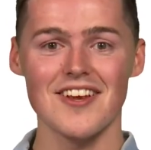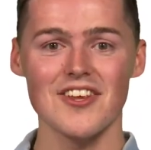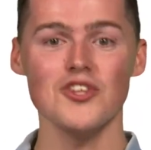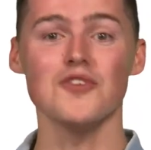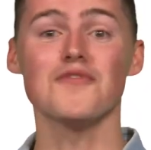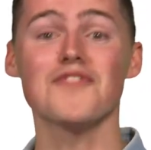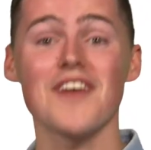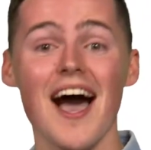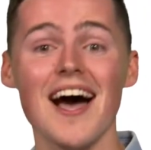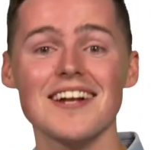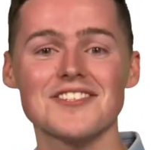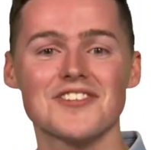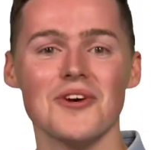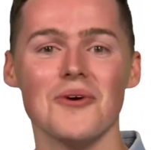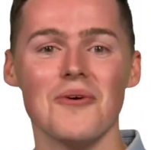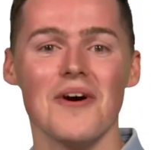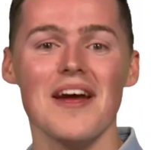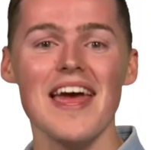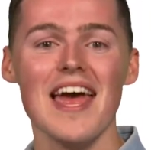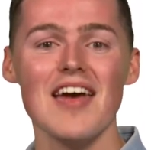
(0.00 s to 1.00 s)
You've got
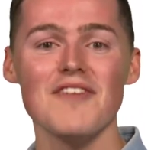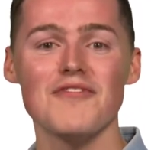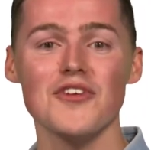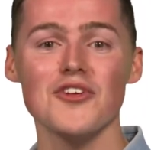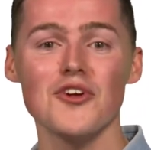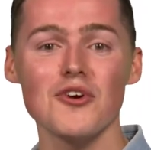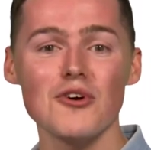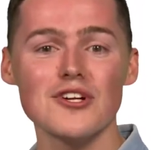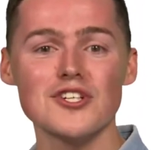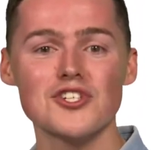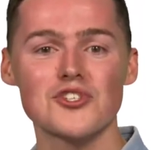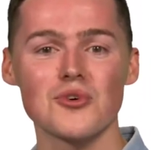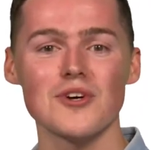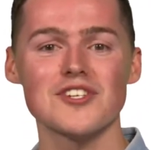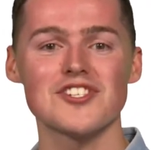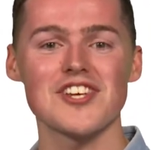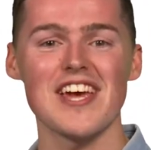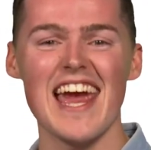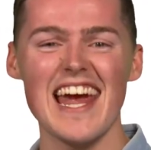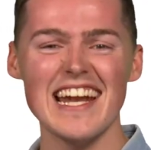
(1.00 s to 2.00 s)
to! If you're in
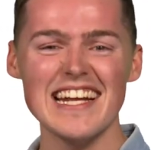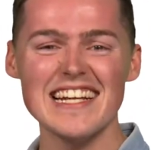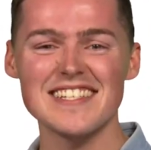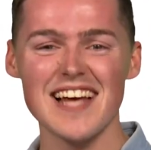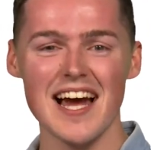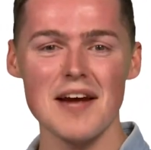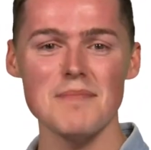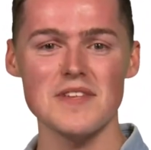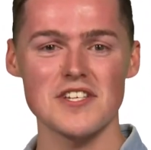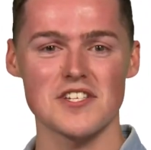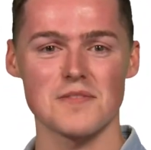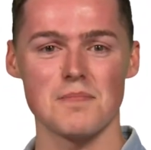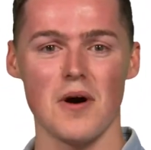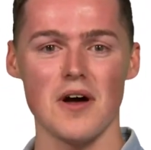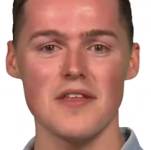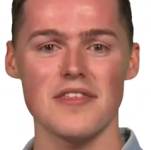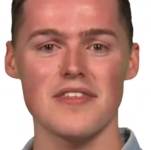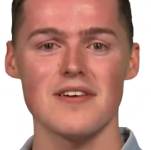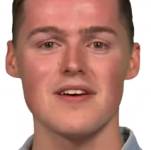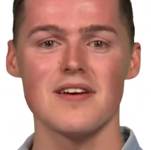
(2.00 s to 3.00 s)
Georgia anytime this
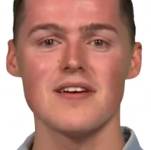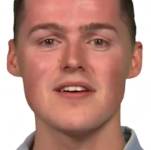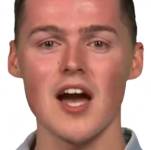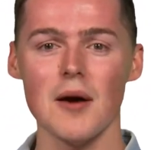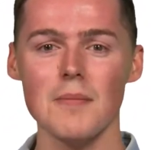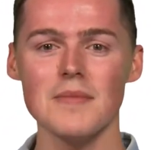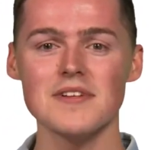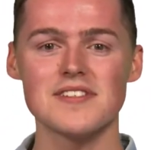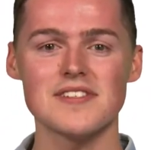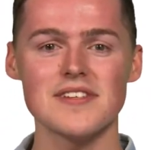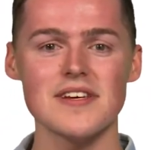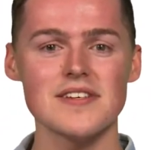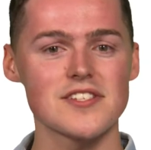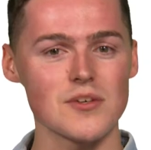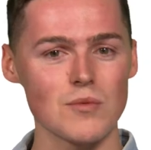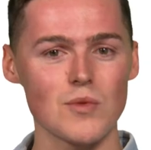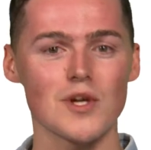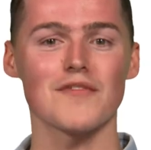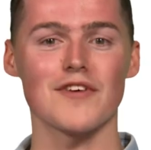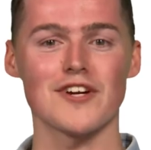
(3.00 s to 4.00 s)
month, come and see us
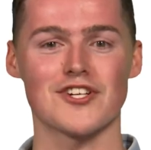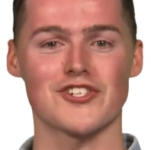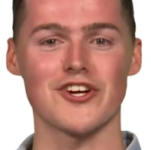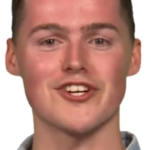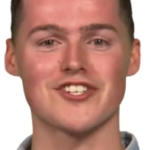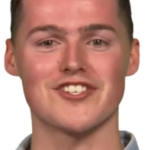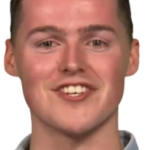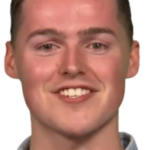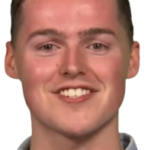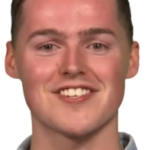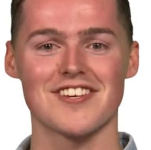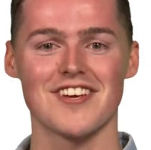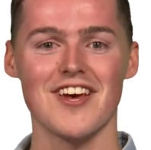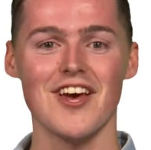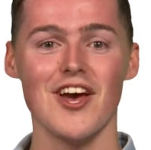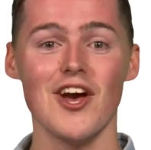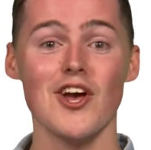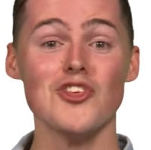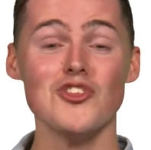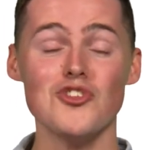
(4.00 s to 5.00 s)
at one of our churches.
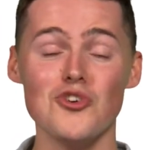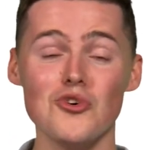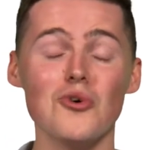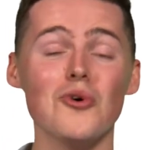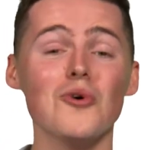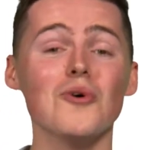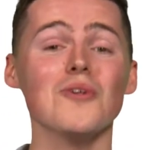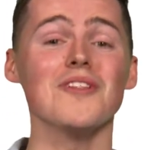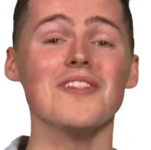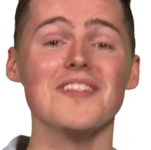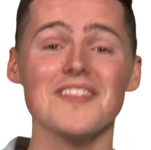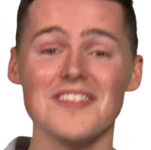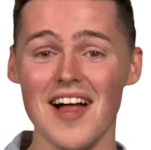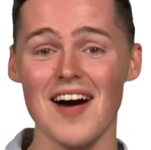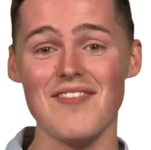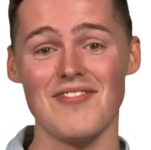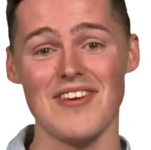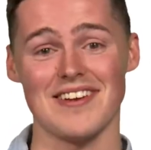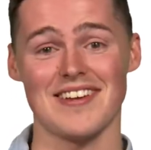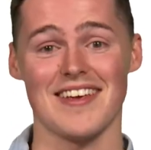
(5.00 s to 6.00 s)
You'll
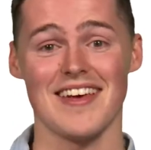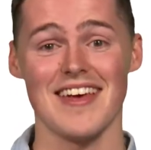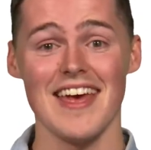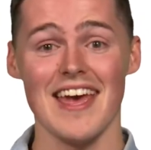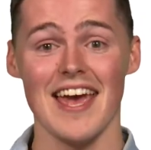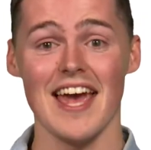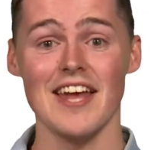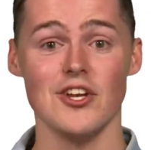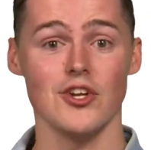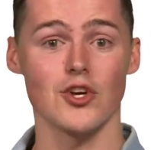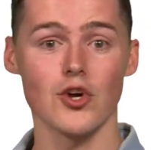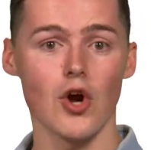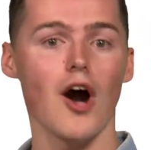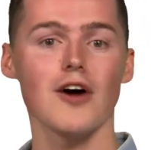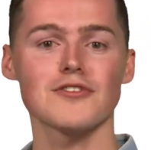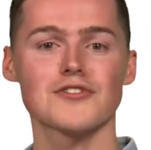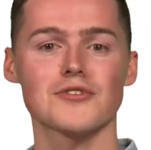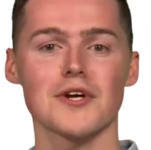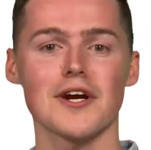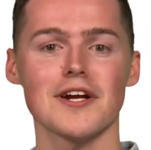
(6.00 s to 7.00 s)
love it. And you're
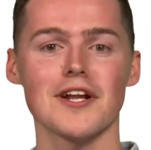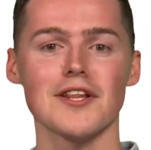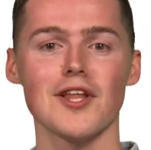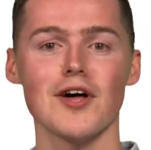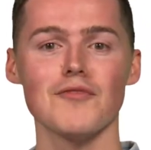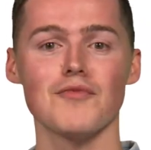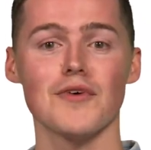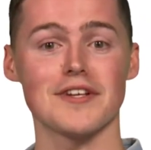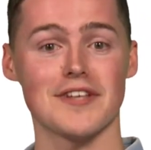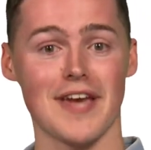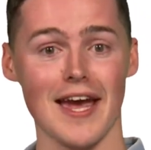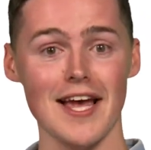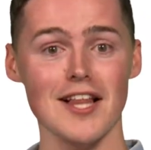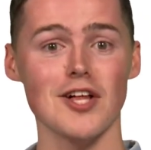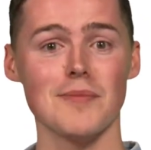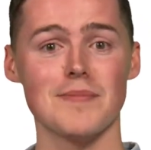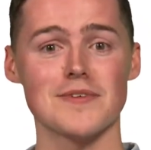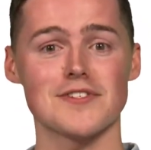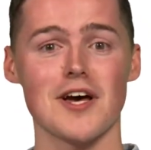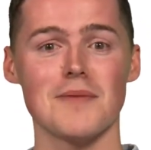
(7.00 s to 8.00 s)
also going to love what
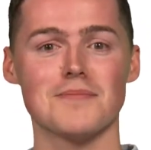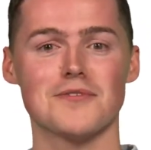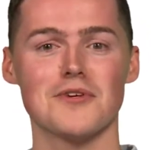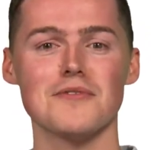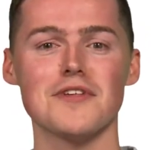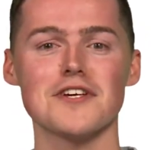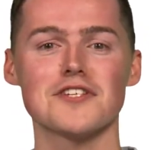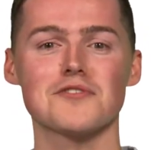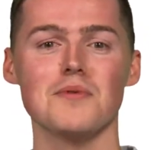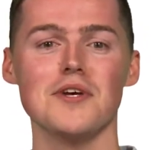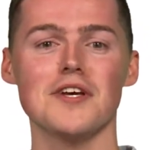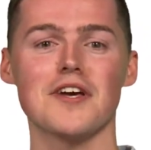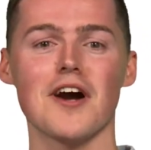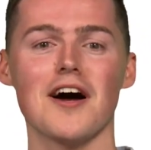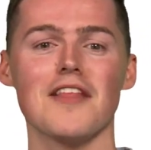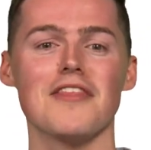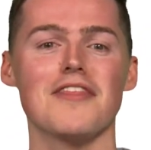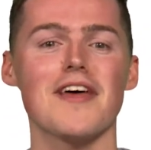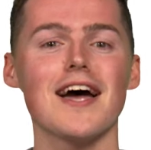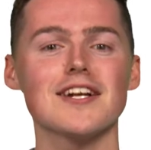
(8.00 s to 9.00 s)
Caleb is up to this week
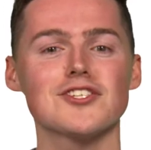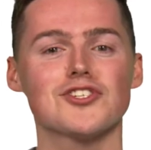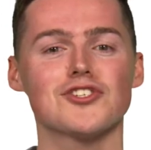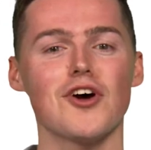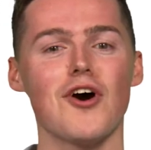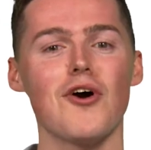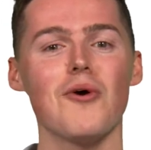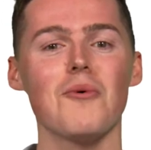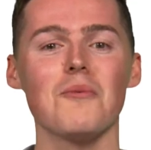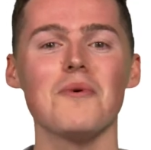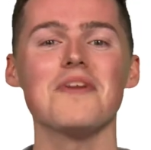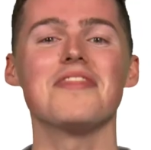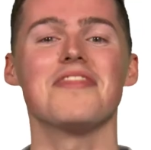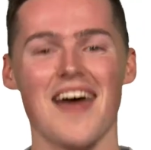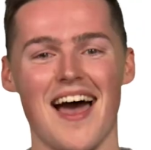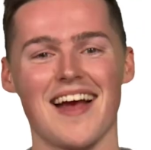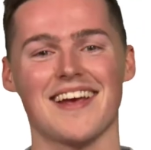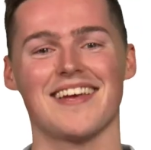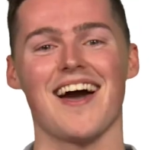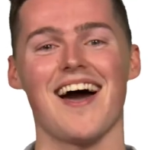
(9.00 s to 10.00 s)
on That Show with
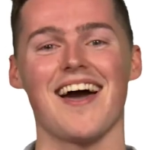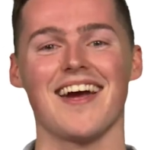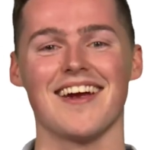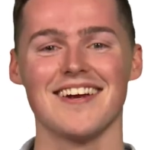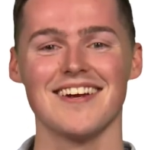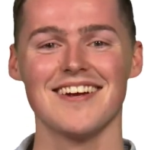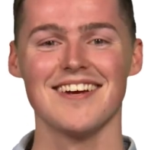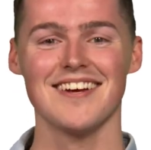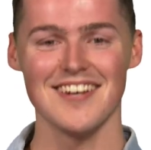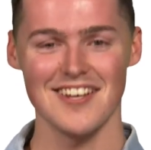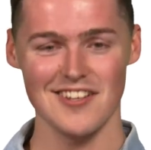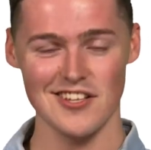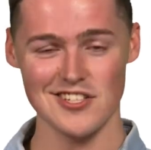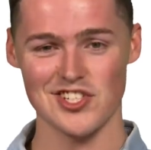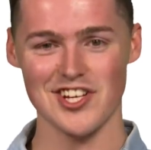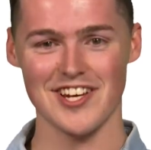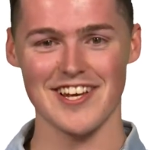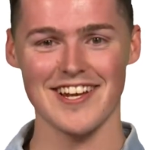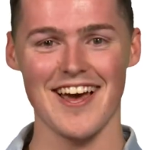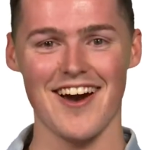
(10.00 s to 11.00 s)
That Guy.
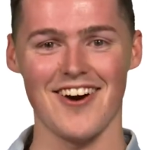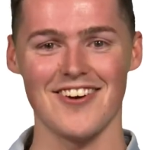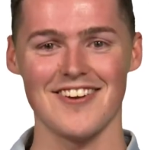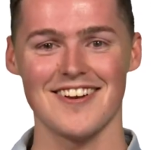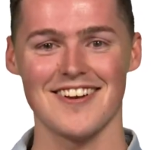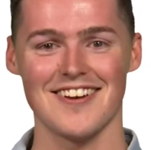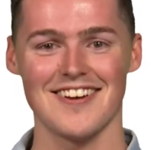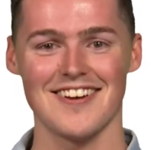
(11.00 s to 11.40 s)
Let's check it out.